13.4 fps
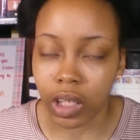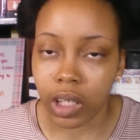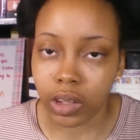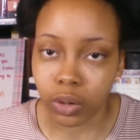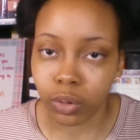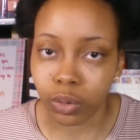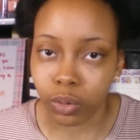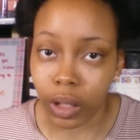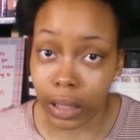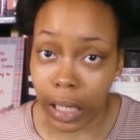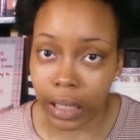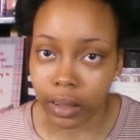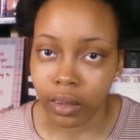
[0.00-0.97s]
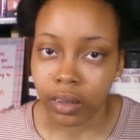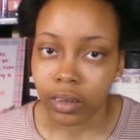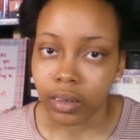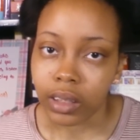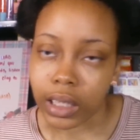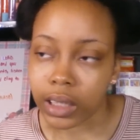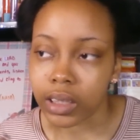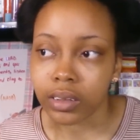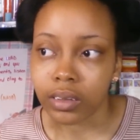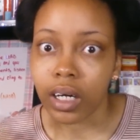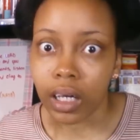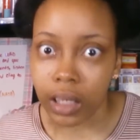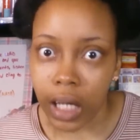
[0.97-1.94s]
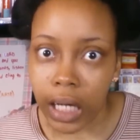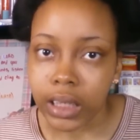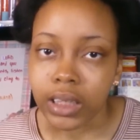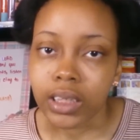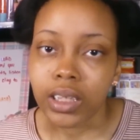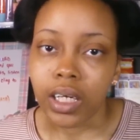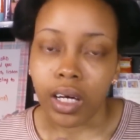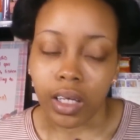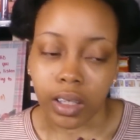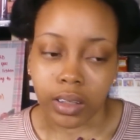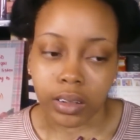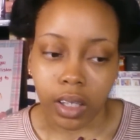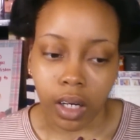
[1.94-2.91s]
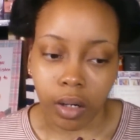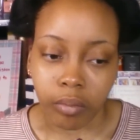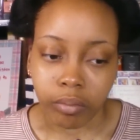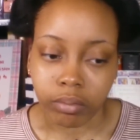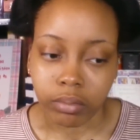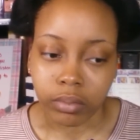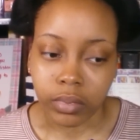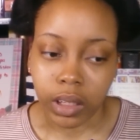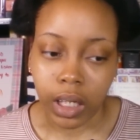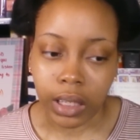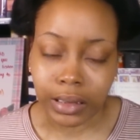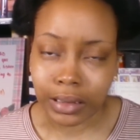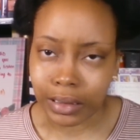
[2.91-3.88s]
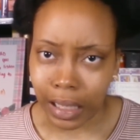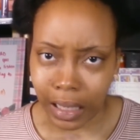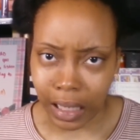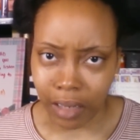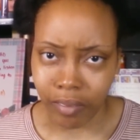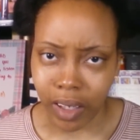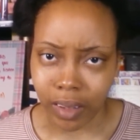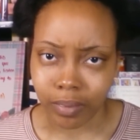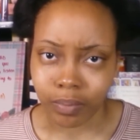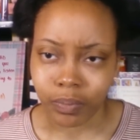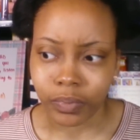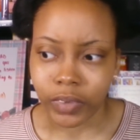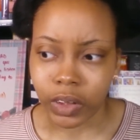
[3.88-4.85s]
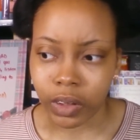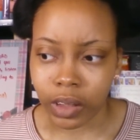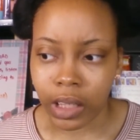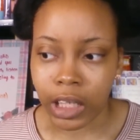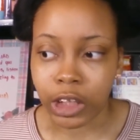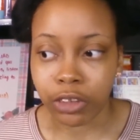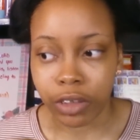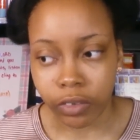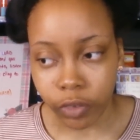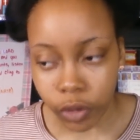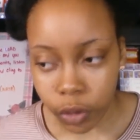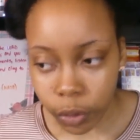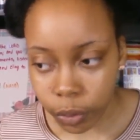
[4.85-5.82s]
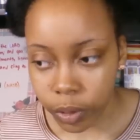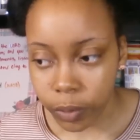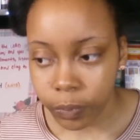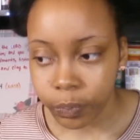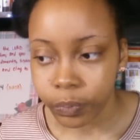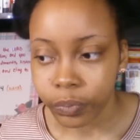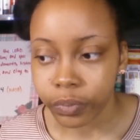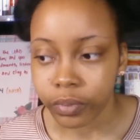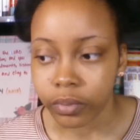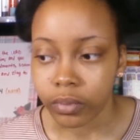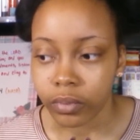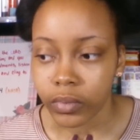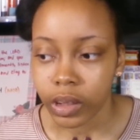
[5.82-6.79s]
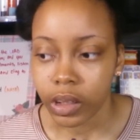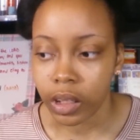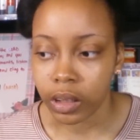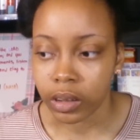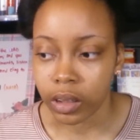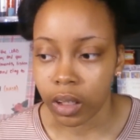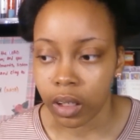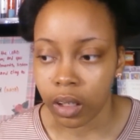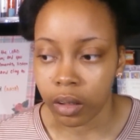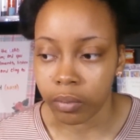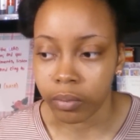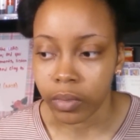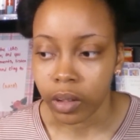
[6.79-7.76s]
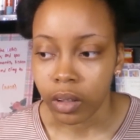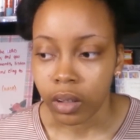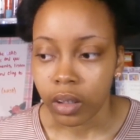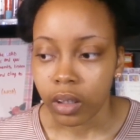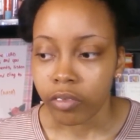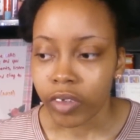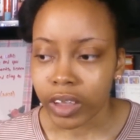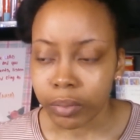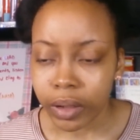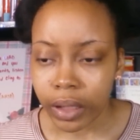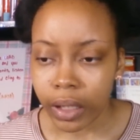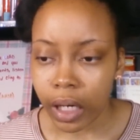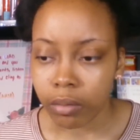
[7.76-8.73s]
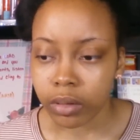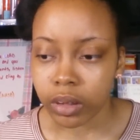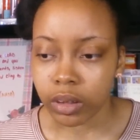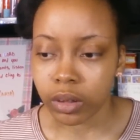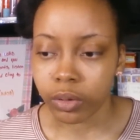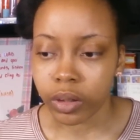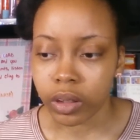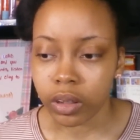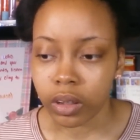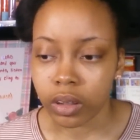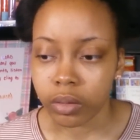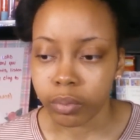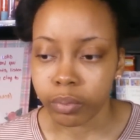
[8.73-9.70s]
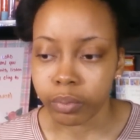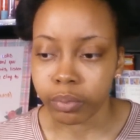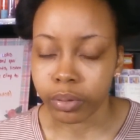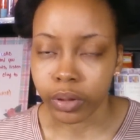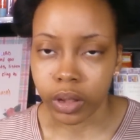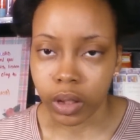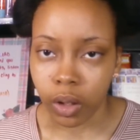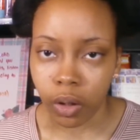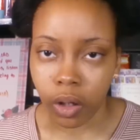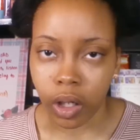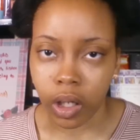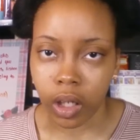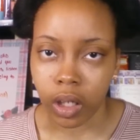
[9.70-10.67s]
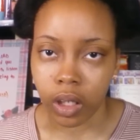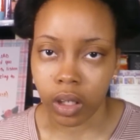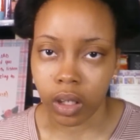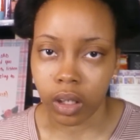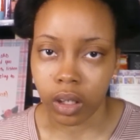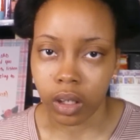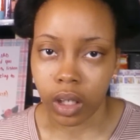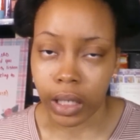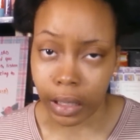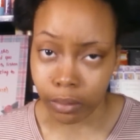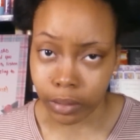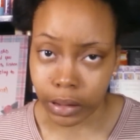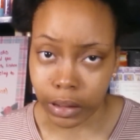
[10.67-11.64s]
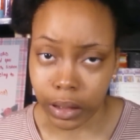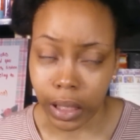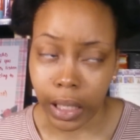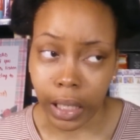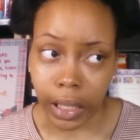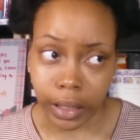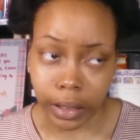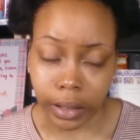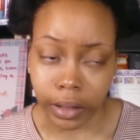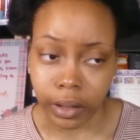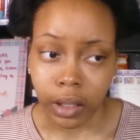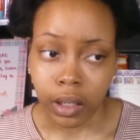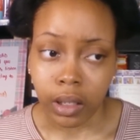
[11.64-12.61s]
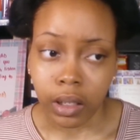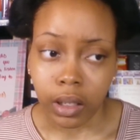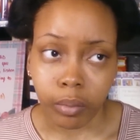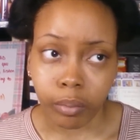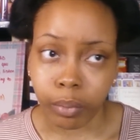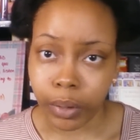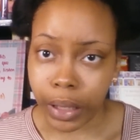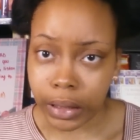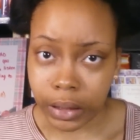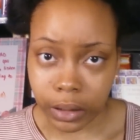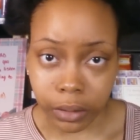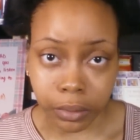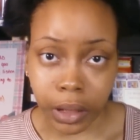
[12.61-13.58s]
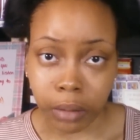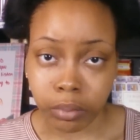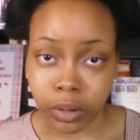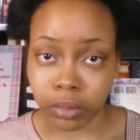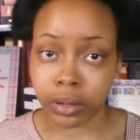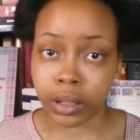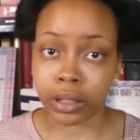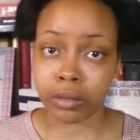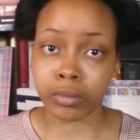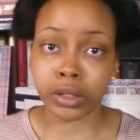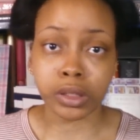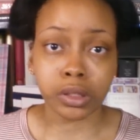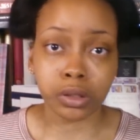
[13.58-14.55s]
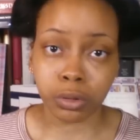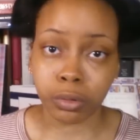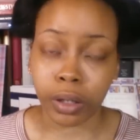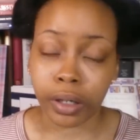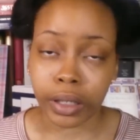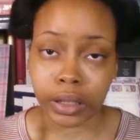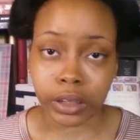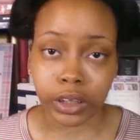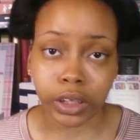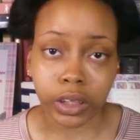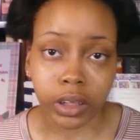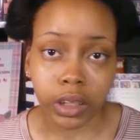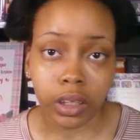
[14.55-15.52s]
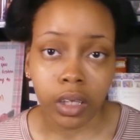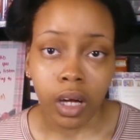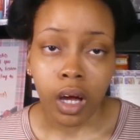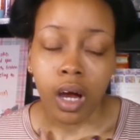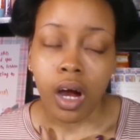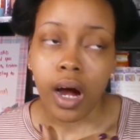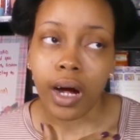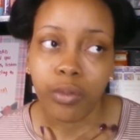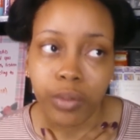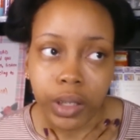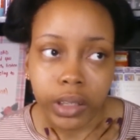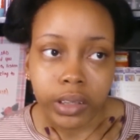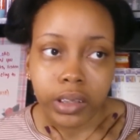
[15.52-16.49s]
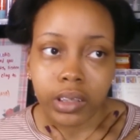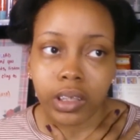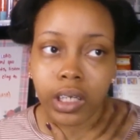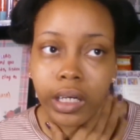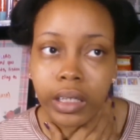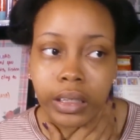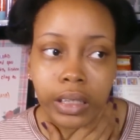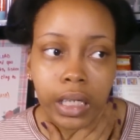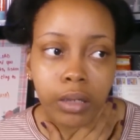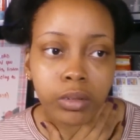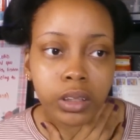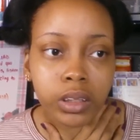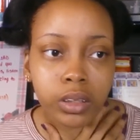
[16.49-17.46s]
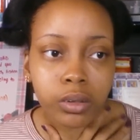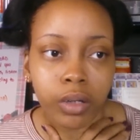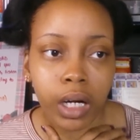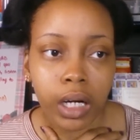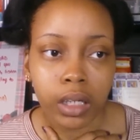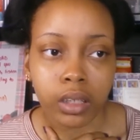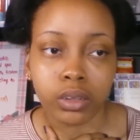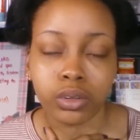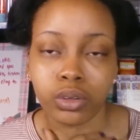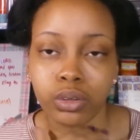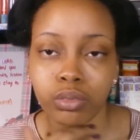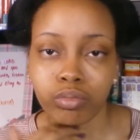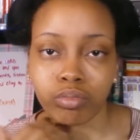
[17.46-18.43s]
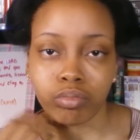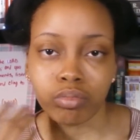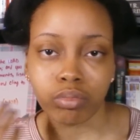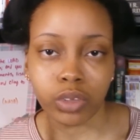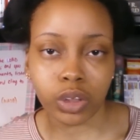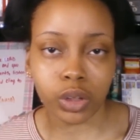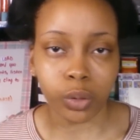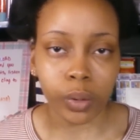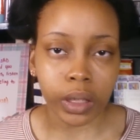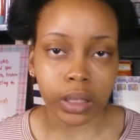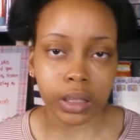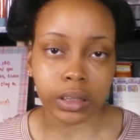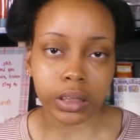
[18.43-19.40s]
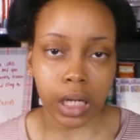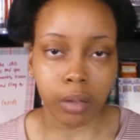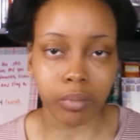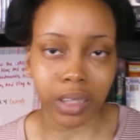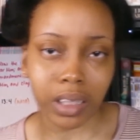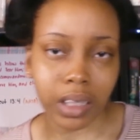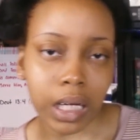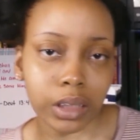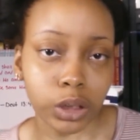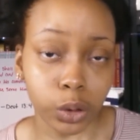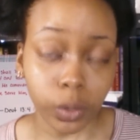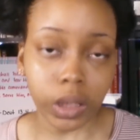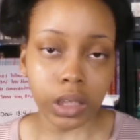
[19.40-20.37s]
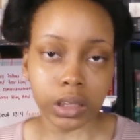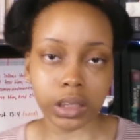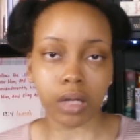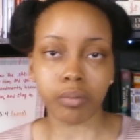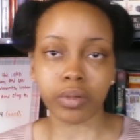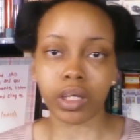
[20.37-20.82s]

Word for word: cut school a lot, like a lot, and um, I just I gave up. So then I transferred schools, and um, Freshman year, I was doing pre law and accounting. Hated it, but I still kept doing it and went to school out here in Jersey. I went and I was still kind of doing the same thing. Not doing the same